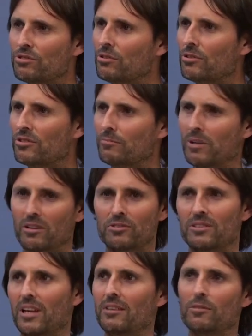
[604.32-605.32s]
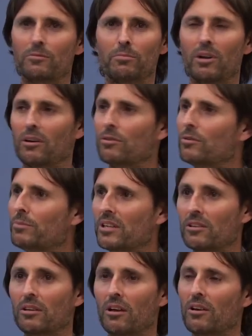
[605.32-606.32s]
all sorts of blocks. Another block could
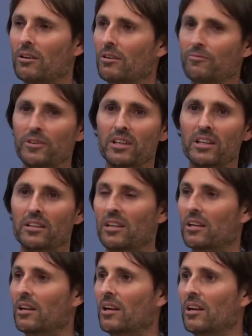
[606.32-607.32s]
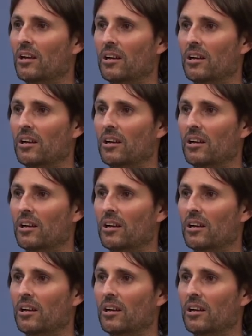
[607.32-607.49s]
be feeling that